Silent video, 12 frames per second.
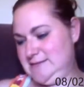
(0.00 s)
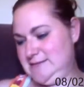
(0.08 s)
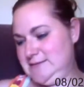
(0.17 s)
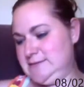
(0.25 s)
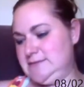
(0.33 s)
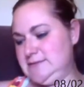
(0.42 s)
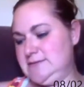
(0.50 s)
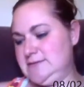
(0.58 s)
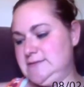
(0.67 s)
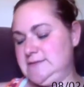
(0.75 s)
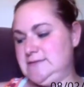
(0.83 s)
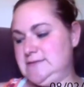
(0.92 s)

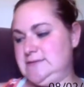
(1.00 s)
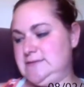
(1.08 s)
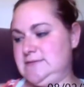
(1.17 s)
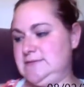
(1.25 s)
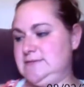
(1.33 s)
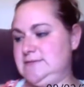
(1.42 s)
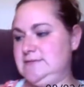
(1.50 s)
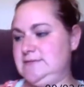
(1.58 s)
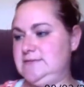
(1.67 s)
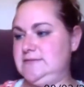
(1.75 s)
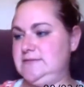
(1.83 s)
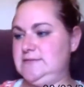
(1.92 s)

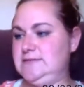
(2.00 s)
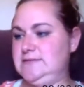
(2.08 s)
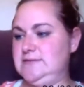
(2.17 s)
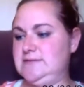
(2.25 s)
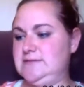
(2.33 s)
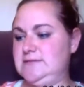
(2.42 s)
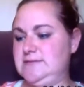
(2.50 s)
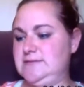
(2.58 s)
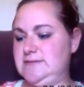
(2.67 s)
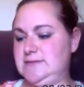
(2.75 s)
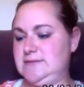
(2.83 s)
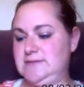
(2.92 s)

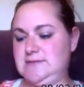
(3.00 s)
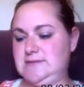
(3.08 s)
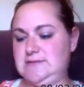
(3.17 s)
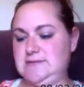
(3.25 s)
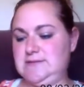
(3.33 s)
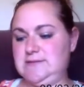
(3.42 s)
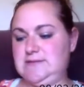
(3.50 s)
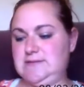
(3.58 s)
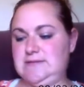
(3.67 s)
(silence)